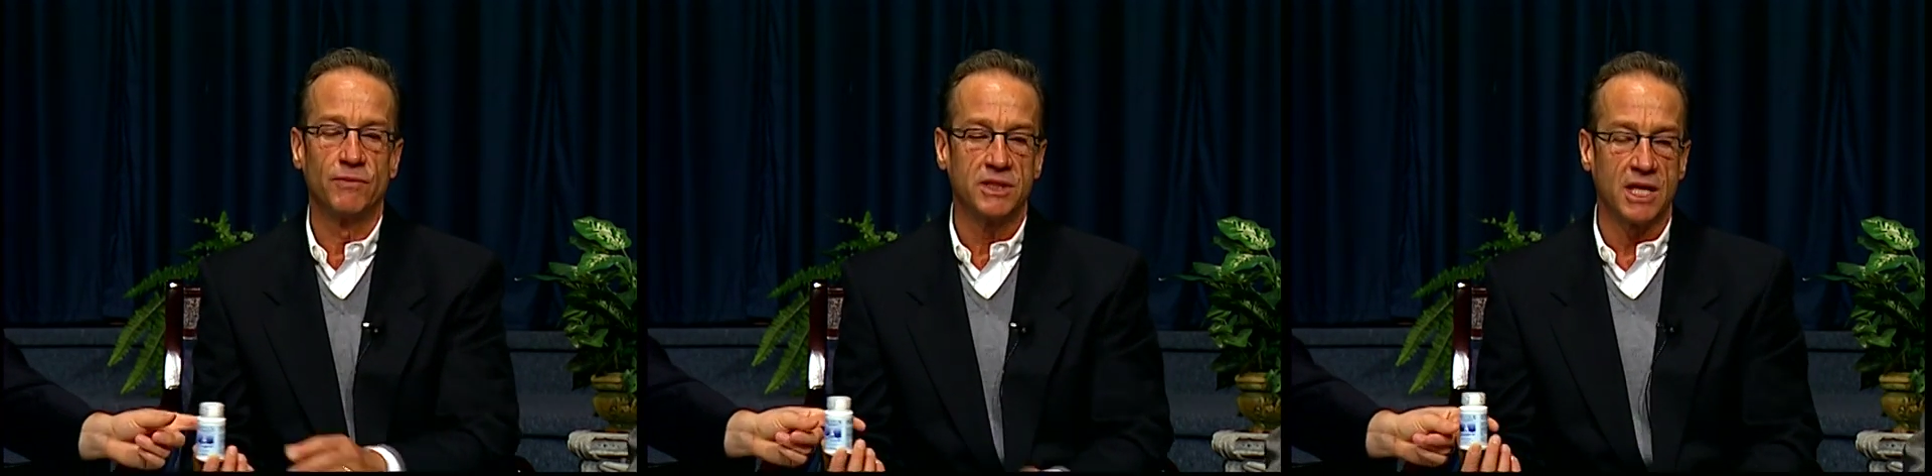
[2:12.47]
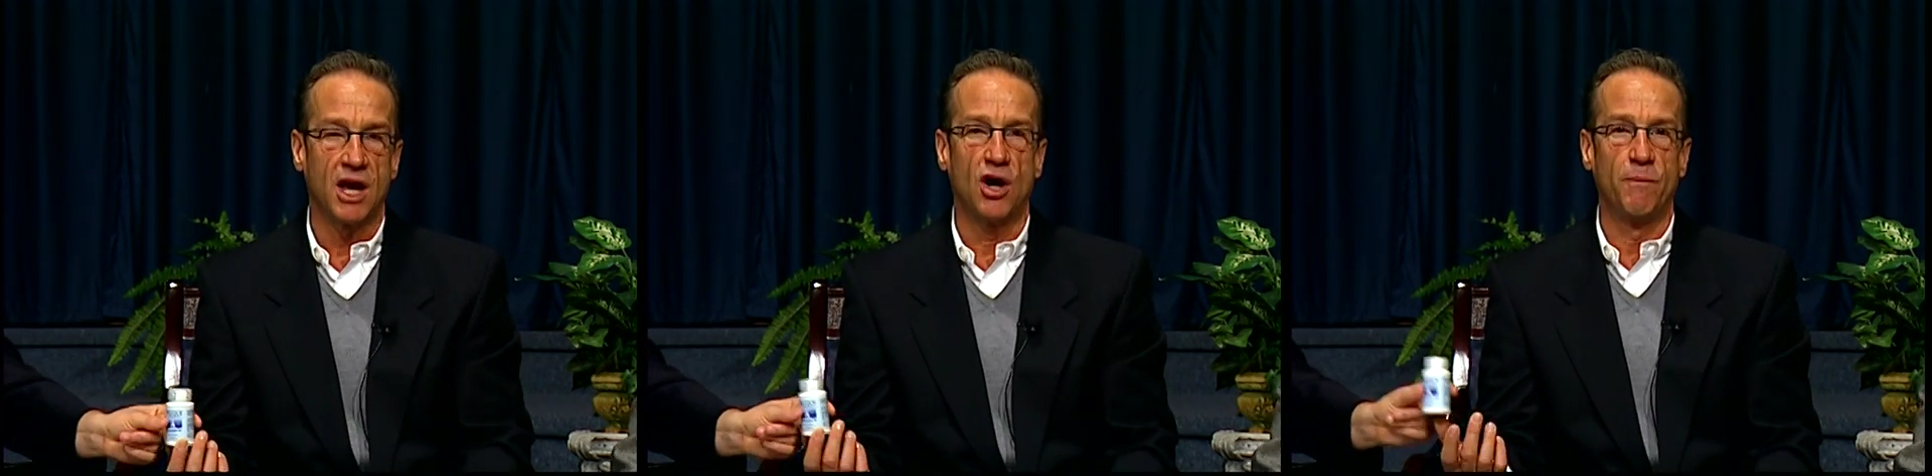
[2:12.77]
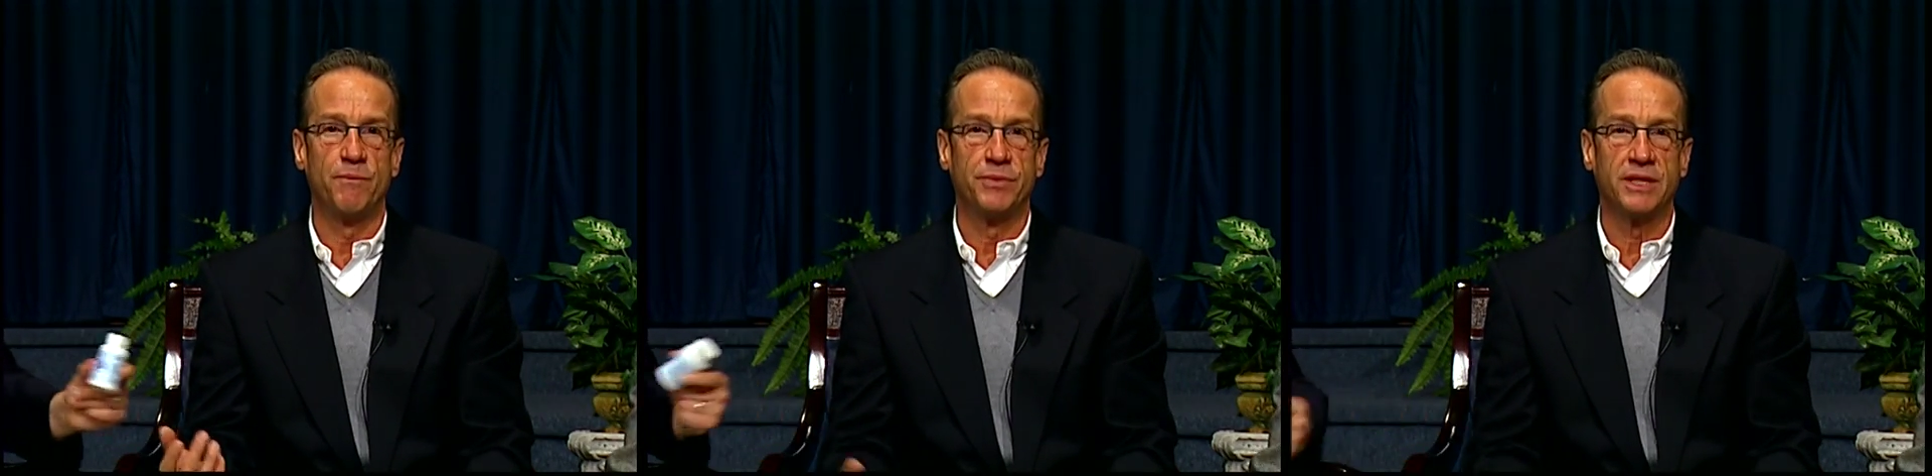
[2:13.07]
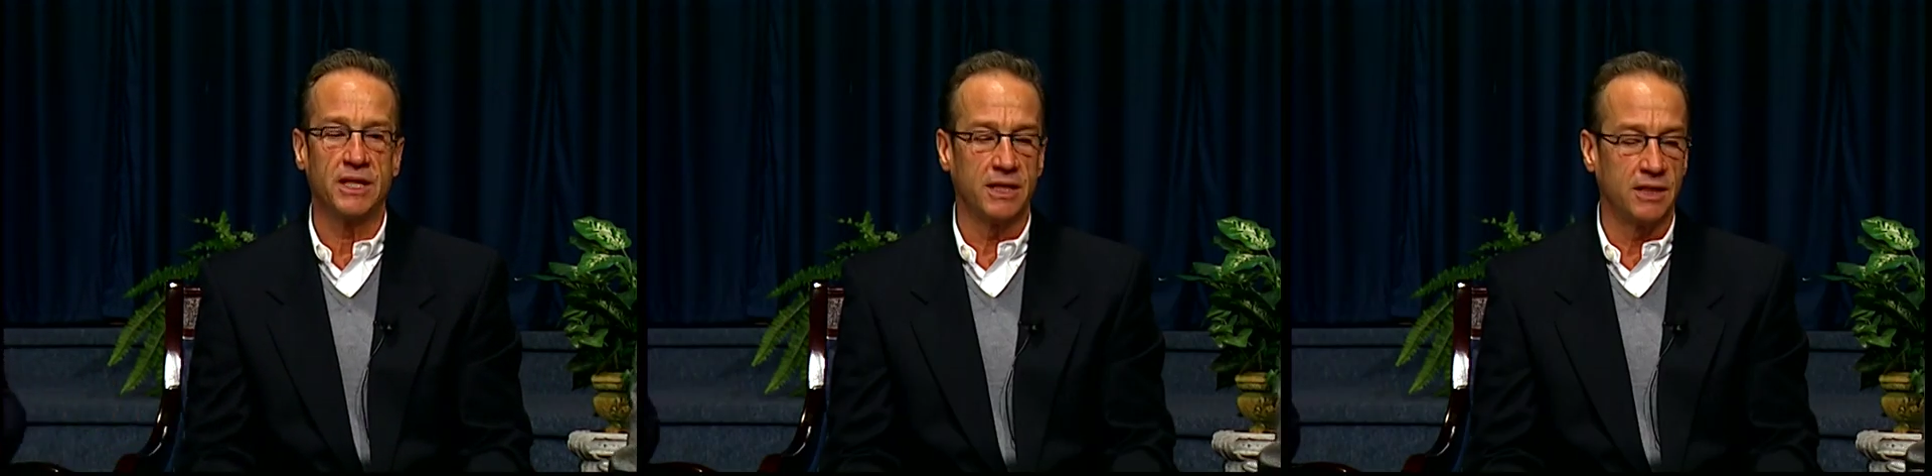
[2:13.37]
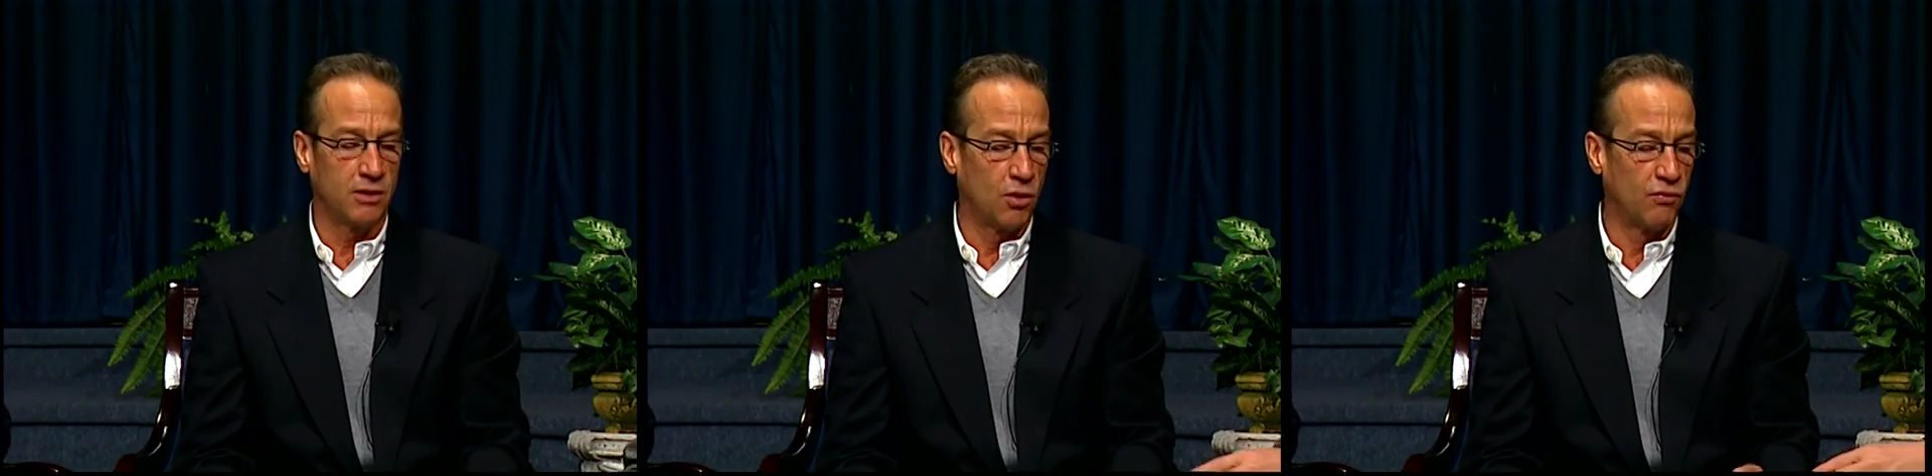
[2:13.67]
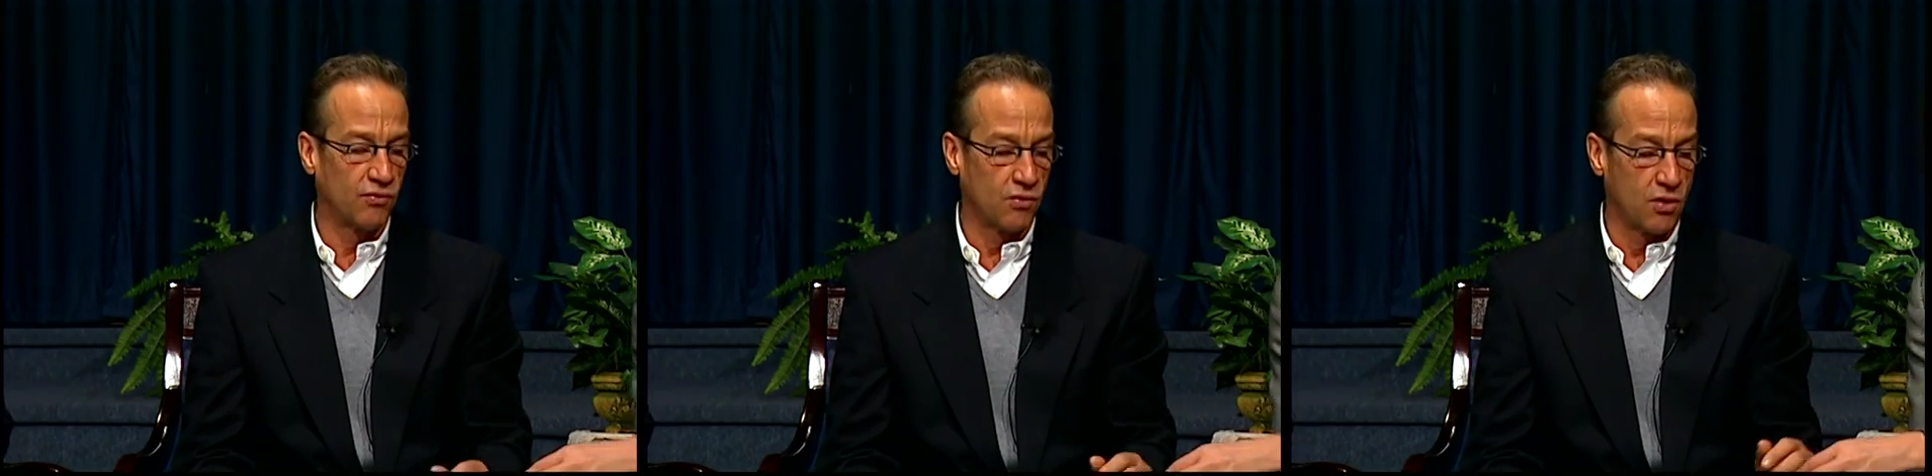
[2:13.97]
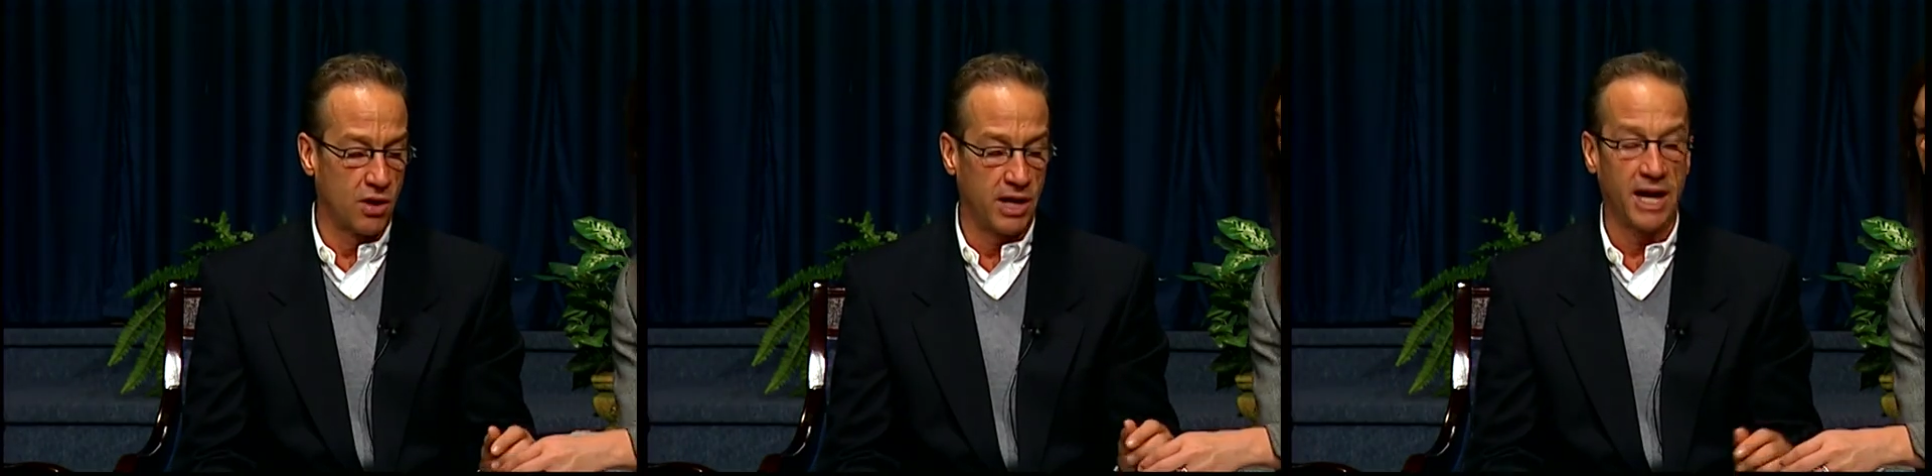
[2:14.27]
to help the
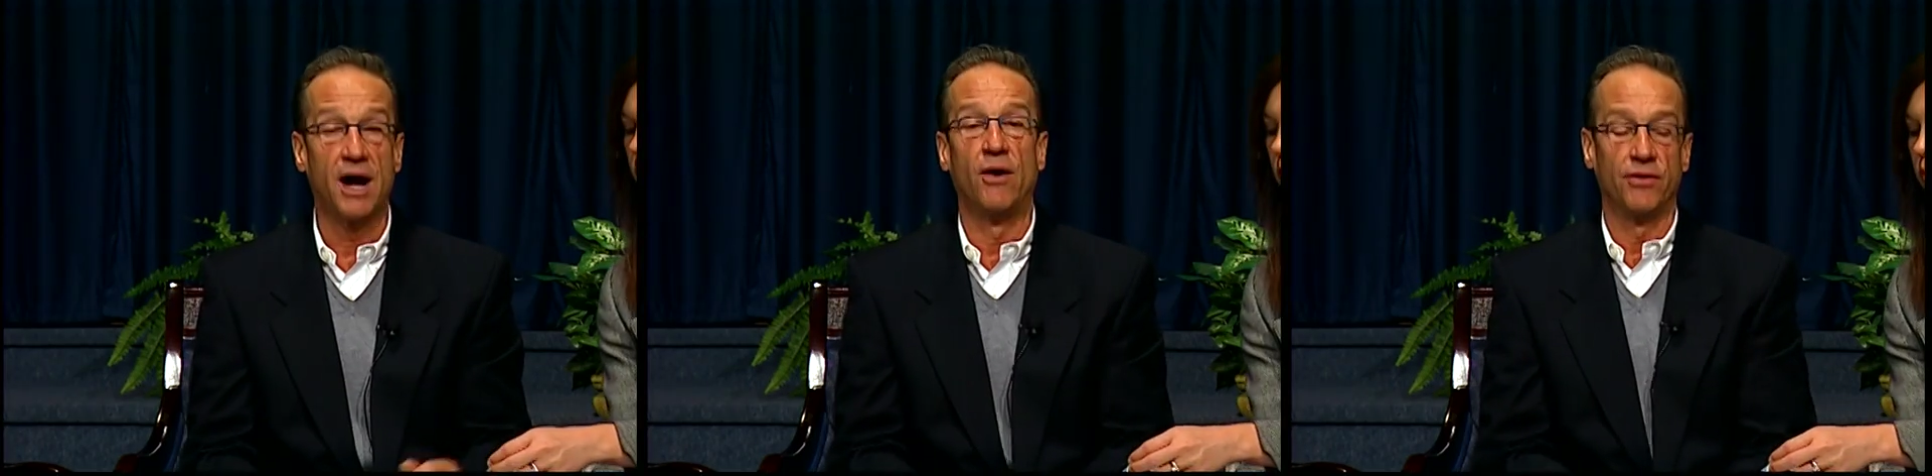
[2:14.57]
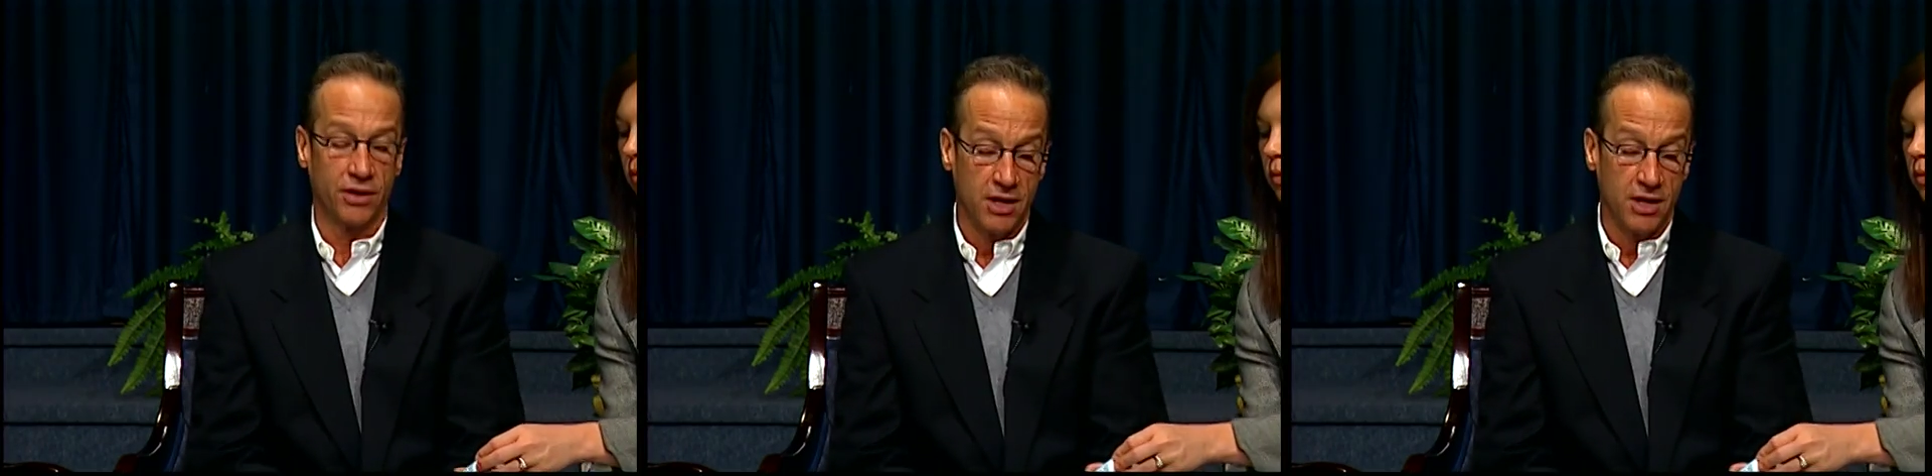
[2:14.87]
overall health.